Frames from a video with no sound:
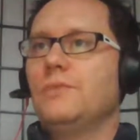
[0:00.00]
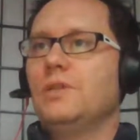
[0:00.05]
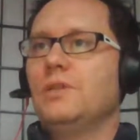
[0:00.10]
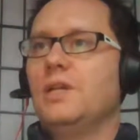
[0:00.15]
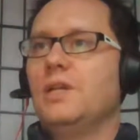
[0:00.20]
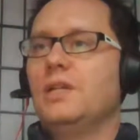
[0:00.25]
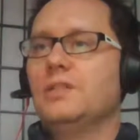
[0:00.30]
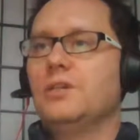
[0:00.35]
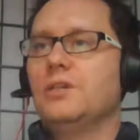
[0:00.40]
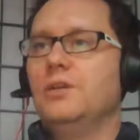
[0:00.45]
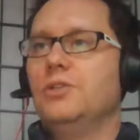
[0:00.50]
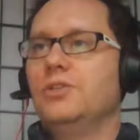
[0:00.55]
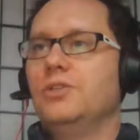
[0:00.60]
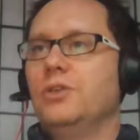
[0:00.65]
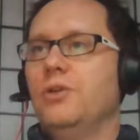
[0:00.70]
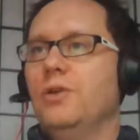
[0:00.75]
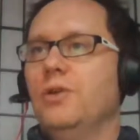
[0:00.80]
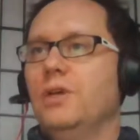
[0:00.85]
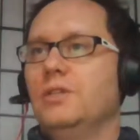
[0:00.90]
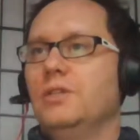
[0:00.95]
that's going to
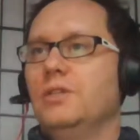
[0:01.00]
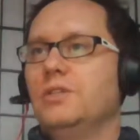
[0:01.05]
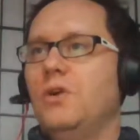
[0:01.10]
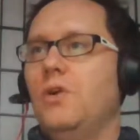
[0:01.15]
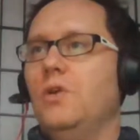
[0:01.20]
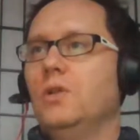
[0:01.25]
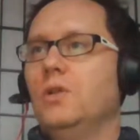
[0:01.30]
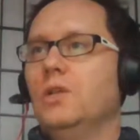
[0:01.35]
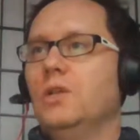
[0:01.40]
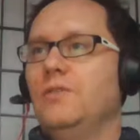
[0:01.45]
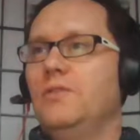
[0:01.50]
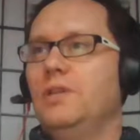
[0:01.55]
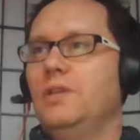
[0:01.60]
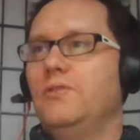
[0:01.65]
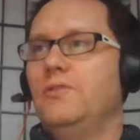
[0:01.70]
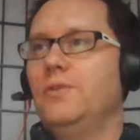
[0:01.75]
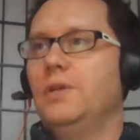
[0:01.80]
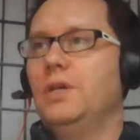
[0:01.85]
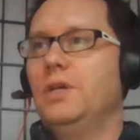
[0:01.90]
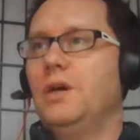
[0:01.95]
show us all of the
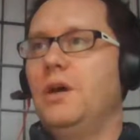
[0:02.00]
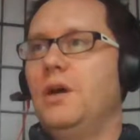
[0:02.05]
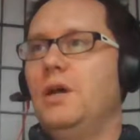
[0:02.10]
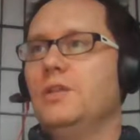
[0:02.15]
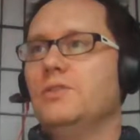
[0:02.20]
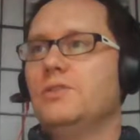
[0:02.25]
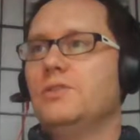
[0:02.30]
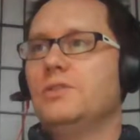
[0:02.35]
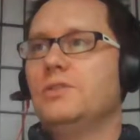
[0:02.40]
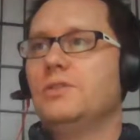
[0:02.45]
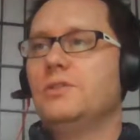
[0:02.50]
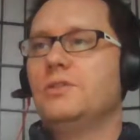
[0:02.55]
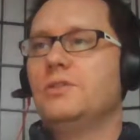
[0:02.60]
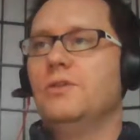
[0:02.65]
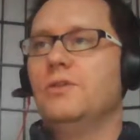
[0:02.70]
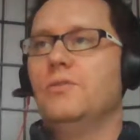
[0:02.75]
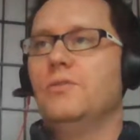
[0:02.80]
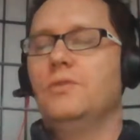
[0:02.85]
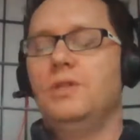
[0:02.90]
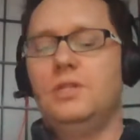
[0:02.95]
different kinds.
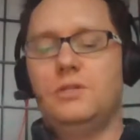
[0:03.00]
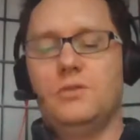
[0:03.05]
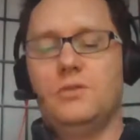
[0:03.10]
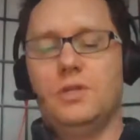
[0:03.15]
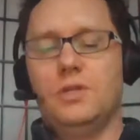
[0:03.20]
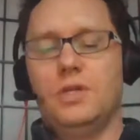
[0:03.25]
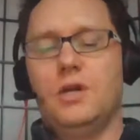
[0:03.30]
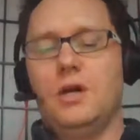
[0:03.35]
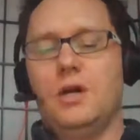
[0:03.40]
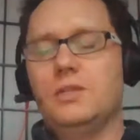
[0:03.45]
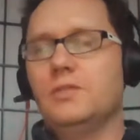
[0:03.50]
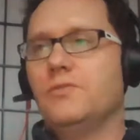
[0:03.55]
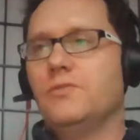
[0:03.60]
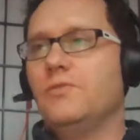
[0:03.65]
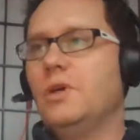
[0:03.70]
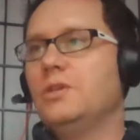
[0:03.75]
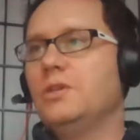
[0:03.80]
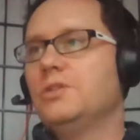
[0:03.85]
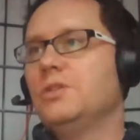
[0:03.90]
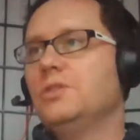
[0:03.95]
So these are the kinds of
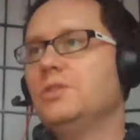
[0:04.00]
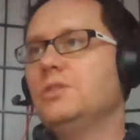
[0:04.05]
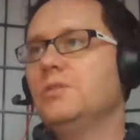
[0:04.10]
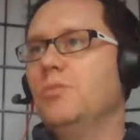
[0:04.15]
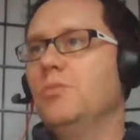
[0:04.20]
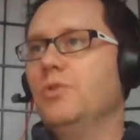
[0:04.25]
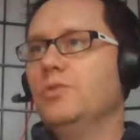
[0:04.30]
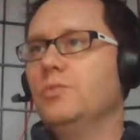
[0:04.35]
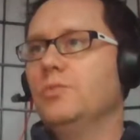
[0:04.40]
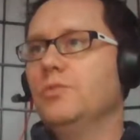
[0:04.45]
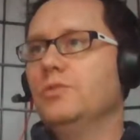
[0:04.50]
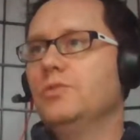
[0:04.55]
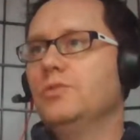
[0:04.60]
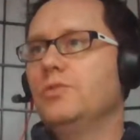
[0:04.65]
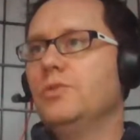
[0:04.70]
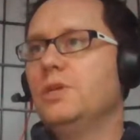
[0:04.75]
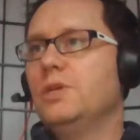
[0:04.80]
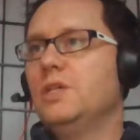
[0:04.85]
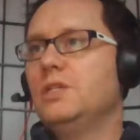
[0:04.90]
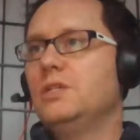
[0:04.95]
questions: the multiple
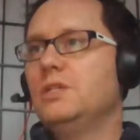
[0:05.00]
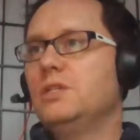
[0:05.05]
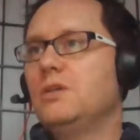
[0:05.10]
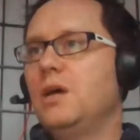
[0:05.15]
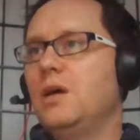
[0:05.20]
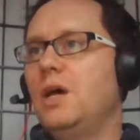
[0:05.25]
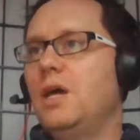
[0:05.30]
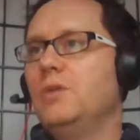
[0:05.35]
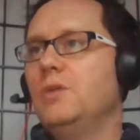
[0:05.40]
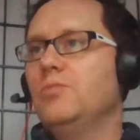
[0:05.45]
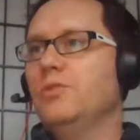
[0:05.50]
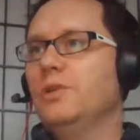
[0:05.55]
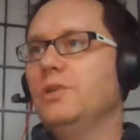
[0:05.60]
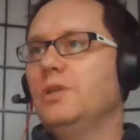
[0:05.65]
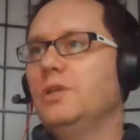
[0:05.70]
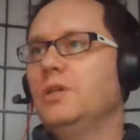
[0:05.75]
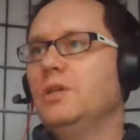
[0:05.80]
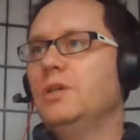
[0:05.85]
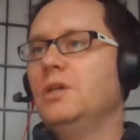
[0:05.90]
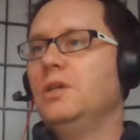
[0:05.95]
choice, a
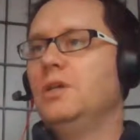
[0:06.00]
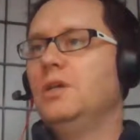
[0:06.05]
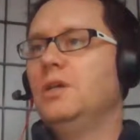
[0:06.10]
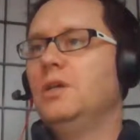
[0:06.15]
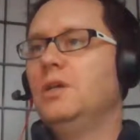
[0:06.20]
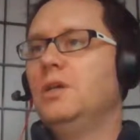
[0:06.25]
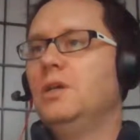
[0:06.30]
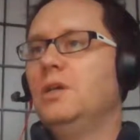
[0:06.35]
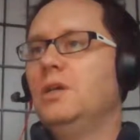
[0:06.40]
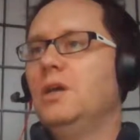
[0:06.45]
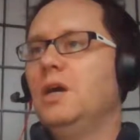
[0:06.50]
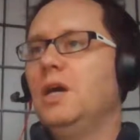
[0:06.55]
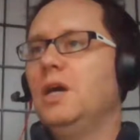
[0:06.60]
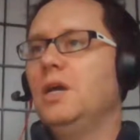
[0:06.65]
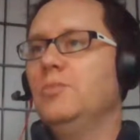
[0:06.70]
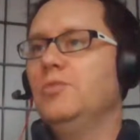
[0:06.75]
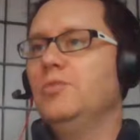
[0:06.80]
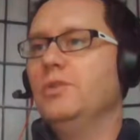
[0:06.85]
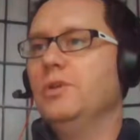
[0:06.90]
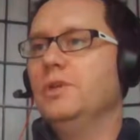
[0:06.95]
hybrid.
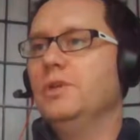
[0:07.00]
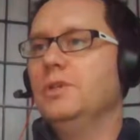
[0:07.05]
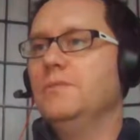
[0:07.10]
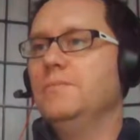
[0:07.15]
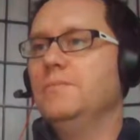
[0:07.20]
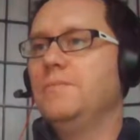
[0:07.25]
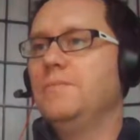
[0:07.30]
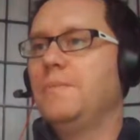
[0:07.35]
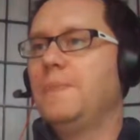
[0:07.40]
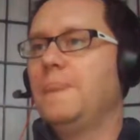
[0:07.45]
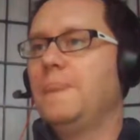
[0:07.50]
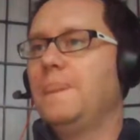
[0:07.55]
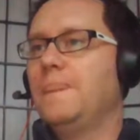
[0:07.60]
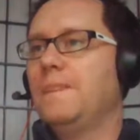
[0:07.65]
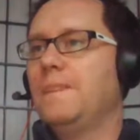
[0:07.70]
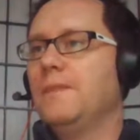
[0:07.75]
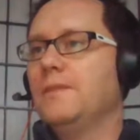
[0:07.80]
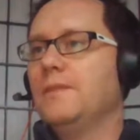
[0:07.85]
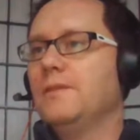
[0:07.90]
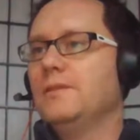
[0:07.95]

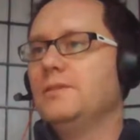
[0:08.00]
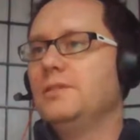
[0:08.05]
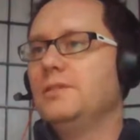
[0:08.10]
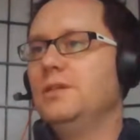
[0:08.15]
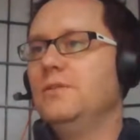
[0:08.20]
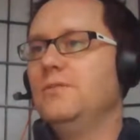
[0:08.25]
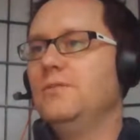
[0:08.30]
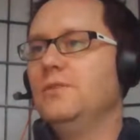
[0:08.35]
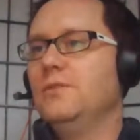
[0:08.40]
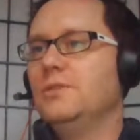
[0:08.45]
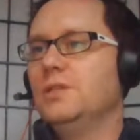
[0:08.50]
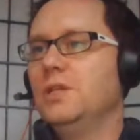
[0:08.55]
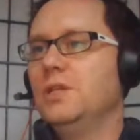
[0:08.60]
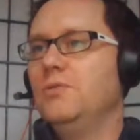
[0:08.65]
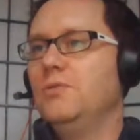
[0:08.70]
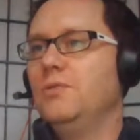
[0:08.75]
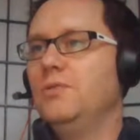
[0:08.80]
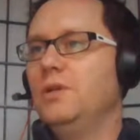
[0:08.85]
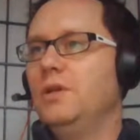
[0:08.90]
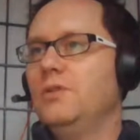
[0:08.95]
Let's see if there's
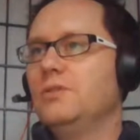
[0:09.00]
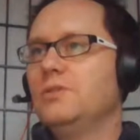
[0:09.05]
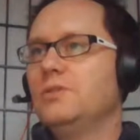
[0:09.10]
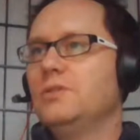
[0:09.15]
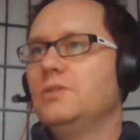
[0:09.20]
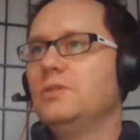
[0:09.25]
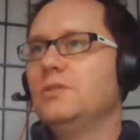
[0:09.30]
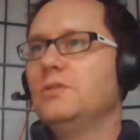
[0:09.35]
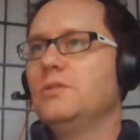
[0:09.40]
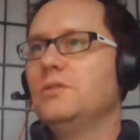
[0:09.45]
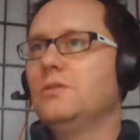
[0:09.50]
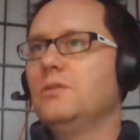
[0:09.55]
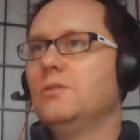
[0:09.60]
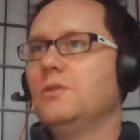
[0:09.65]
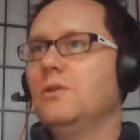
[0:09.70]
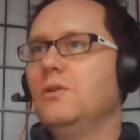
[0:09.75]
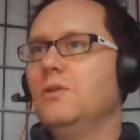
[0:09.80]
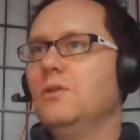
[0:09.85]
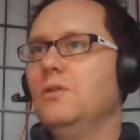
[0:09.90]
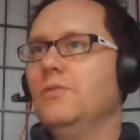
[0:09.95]
anyone else.
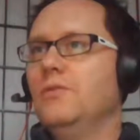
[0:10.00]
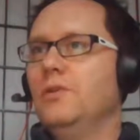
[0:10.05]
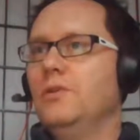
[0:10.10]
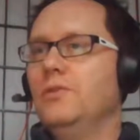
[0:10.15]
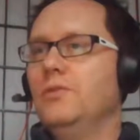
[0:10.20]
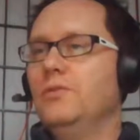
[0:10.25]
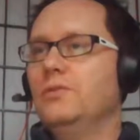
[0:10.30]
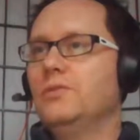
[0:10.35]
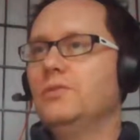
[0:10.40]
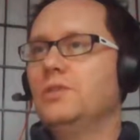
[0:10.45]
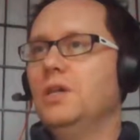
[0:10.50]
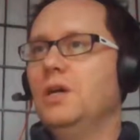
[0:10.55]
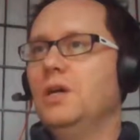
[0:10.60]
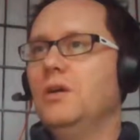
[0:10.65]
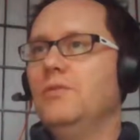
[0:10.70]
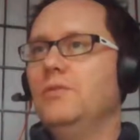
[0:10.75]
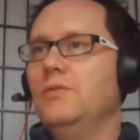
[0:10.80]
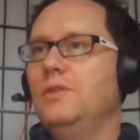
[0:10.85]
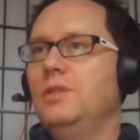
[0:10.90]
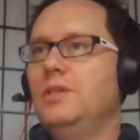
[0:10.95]
All of those.
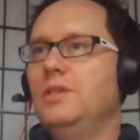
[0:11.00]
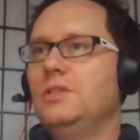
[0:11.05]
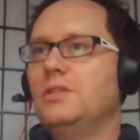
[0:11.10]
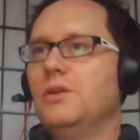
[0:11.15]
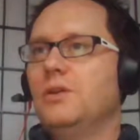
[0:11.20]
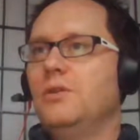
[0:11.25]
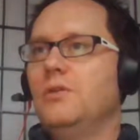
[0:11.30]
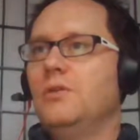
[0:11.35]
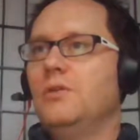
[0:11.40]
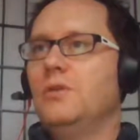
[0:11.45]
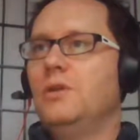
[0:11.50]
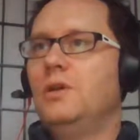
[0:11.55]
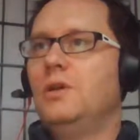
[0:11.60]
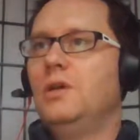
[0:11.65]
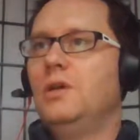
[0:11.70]
These are